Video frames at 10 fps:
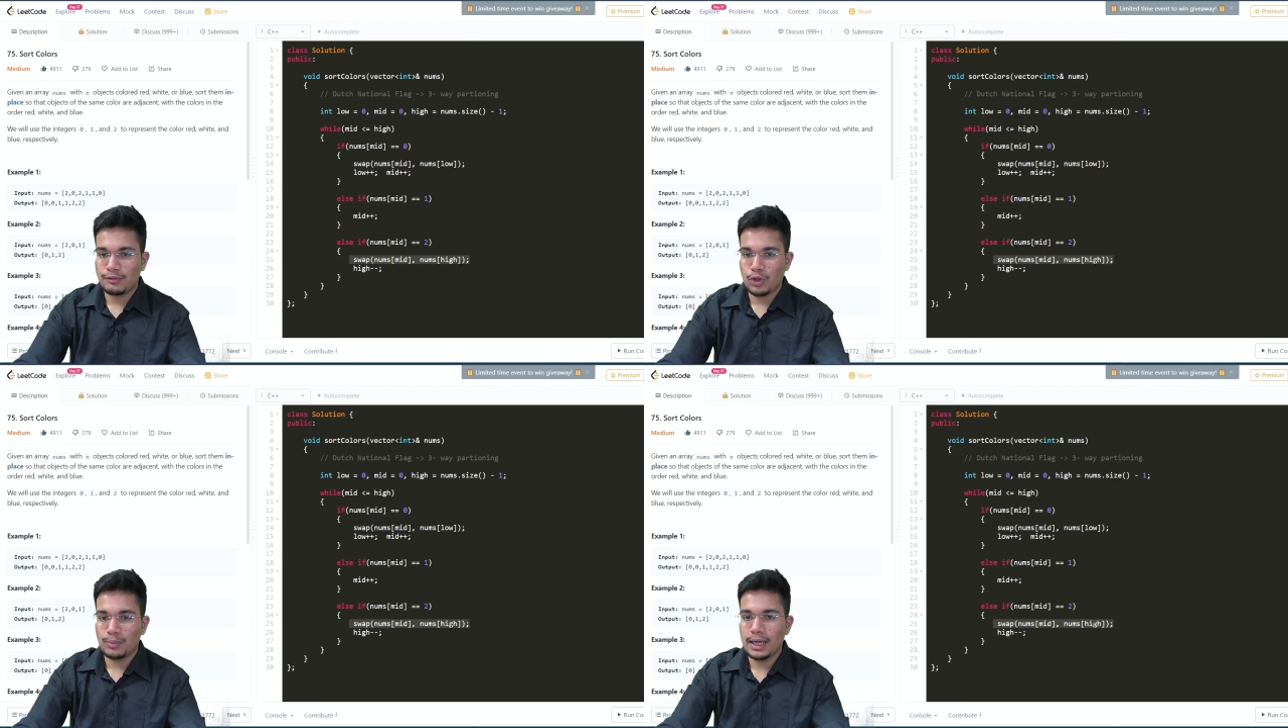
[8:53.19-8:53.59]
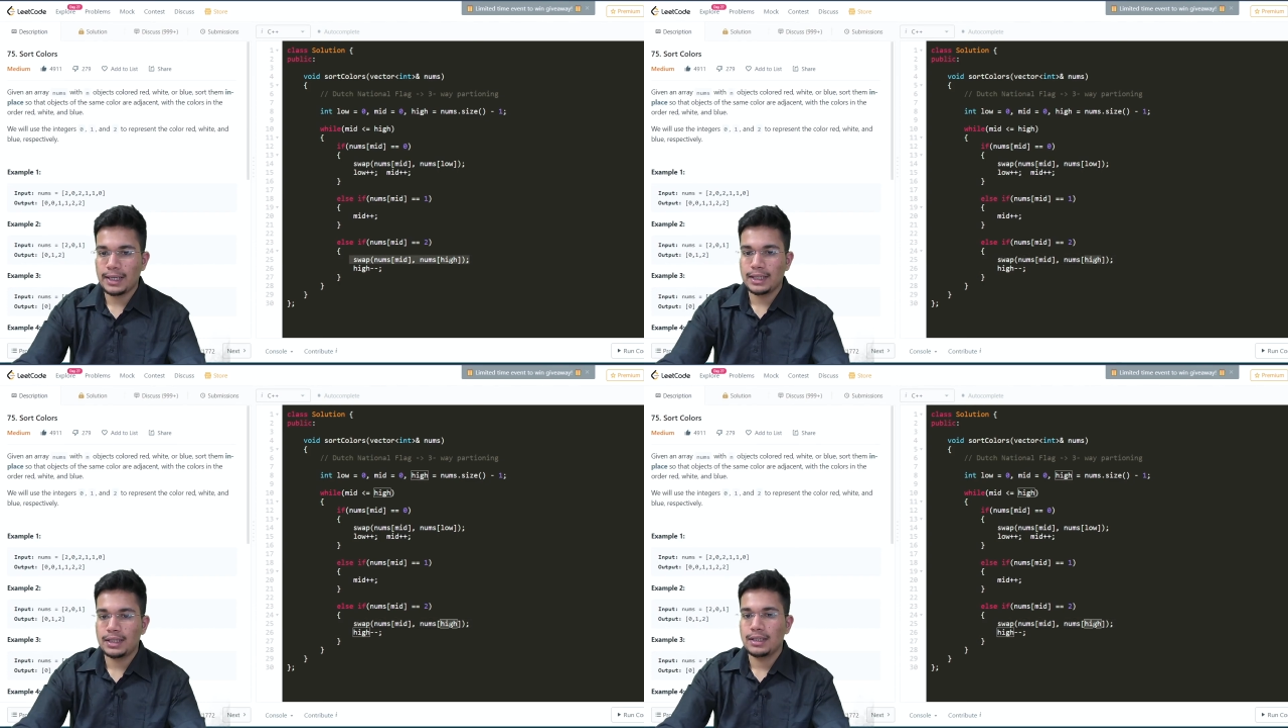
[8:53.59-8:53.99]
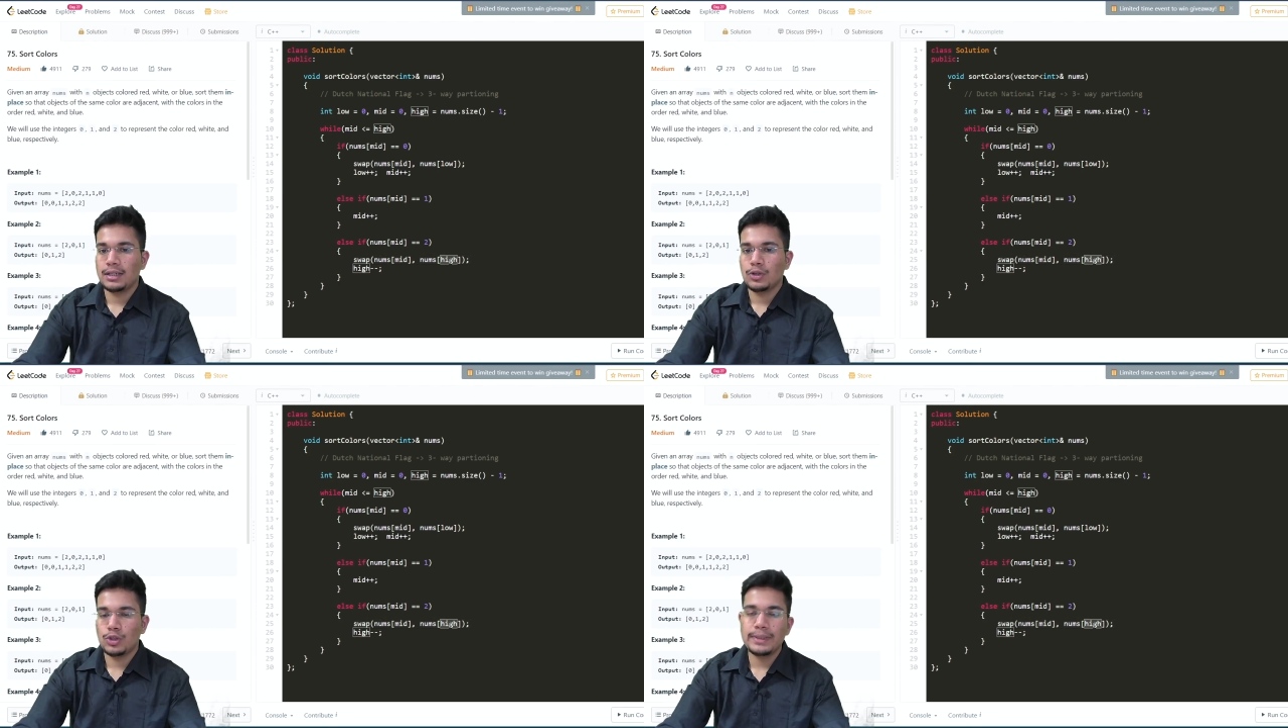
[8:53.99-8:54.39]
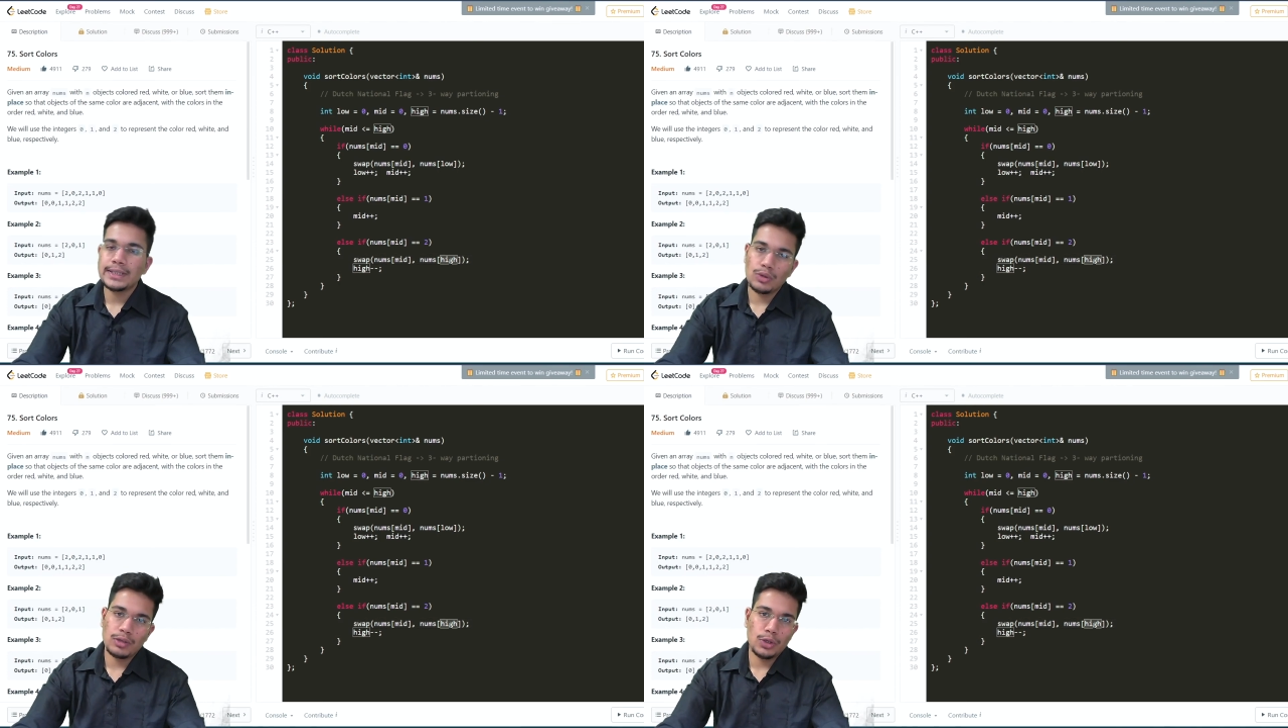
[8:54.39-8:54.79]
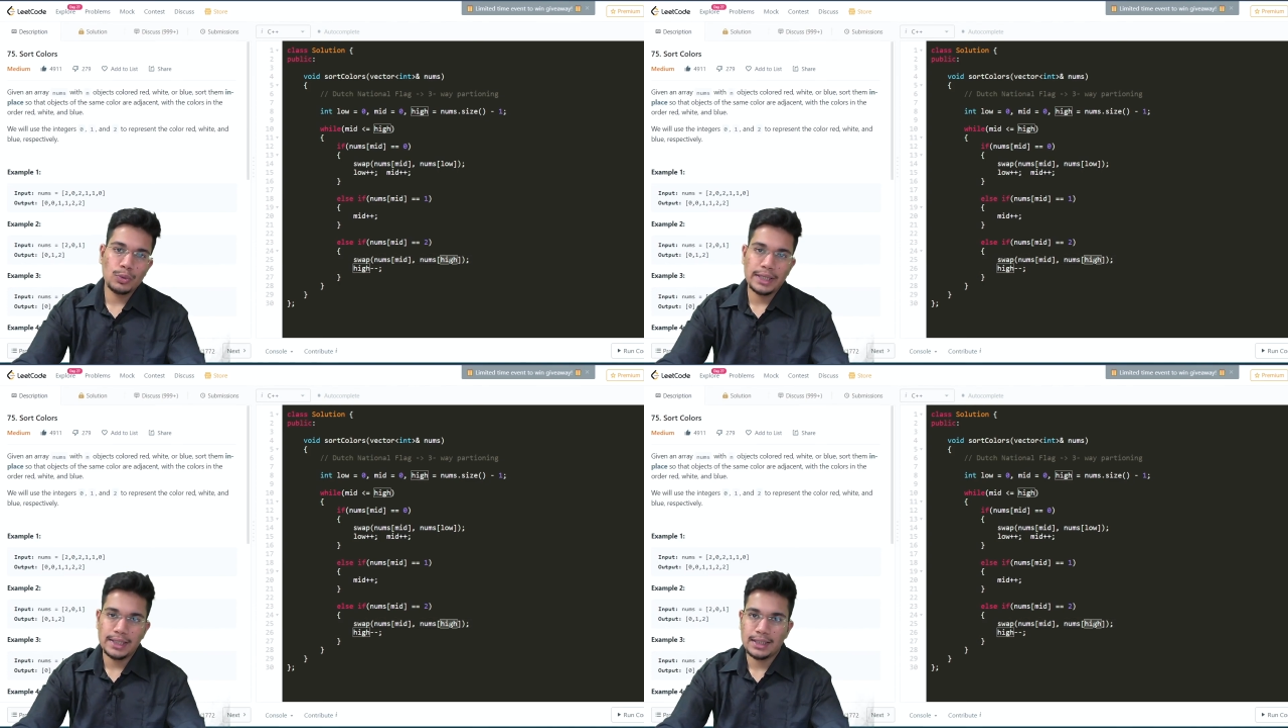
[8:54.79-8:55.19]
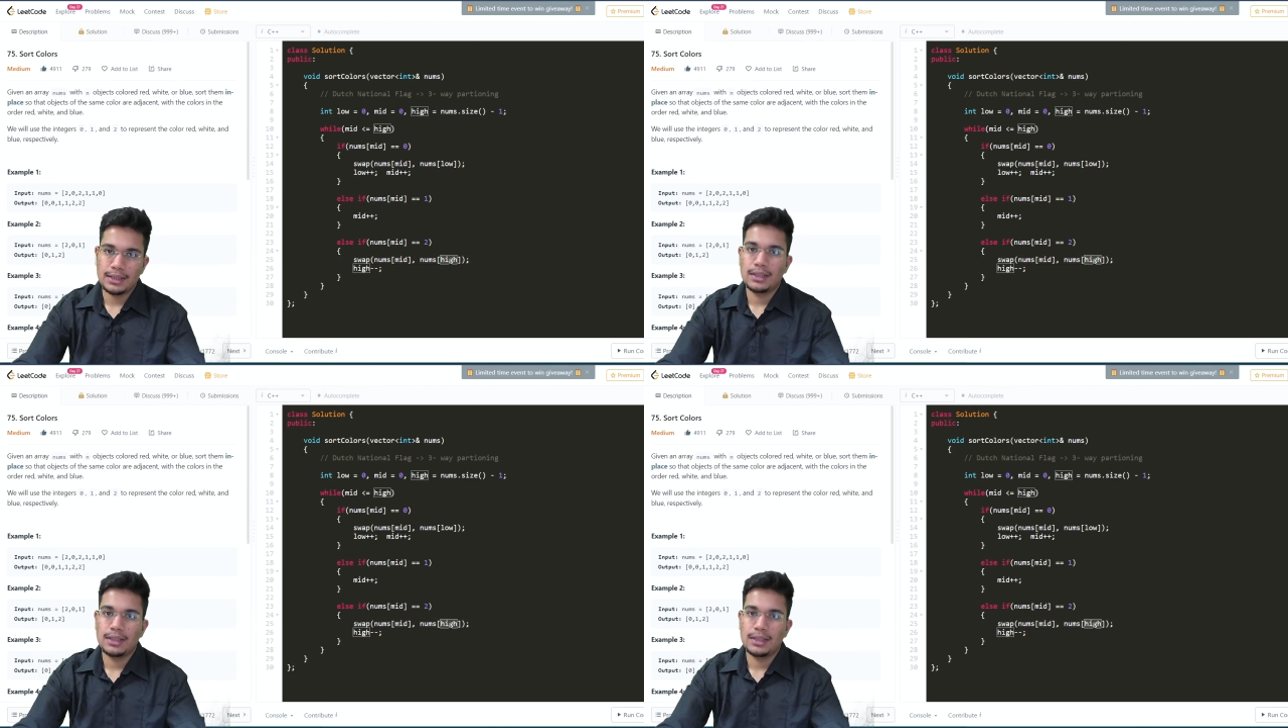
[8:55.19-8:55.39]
from high could be 0, 1 or 2, anything.